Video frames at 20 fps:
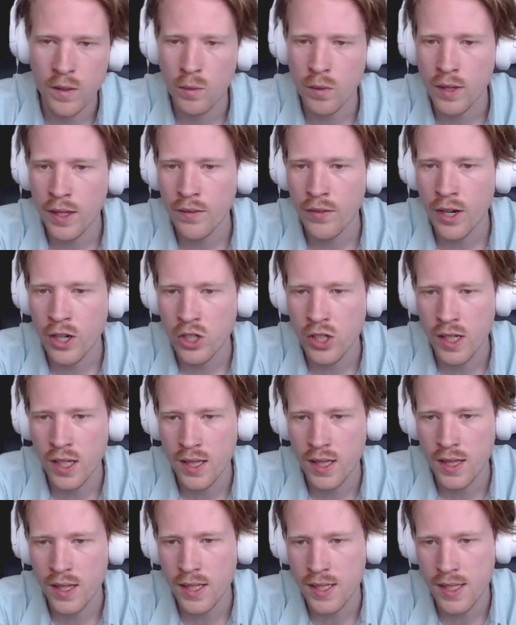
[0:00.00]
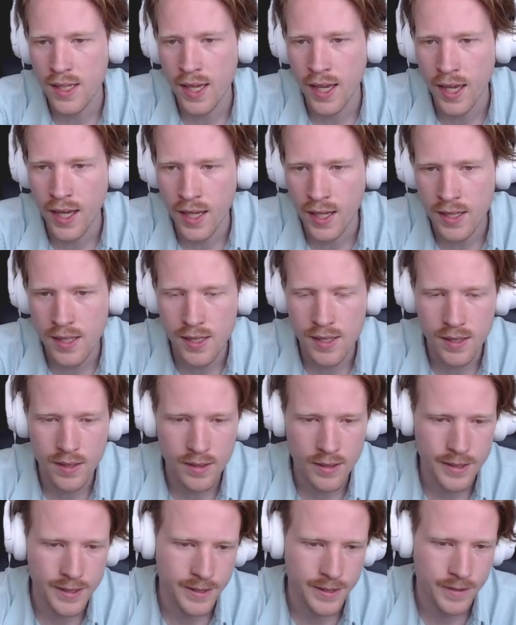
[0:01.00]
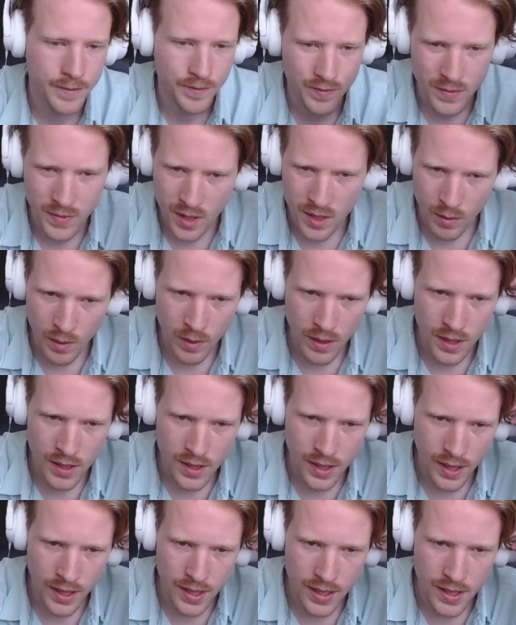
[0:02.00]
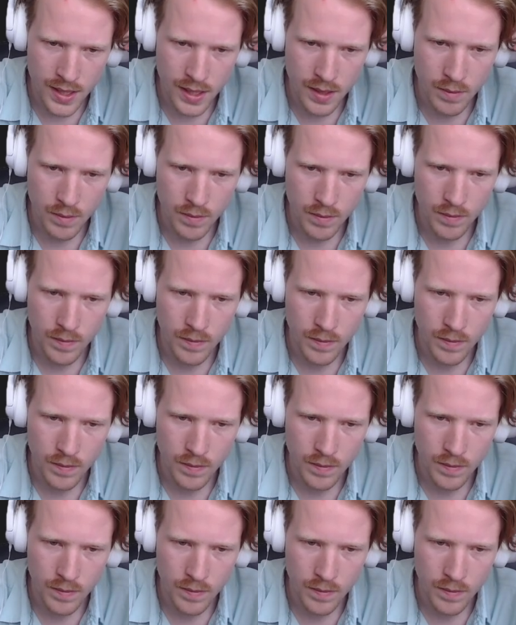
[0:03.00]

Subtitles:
We'll never actually hit this case. So maybe that's lazy.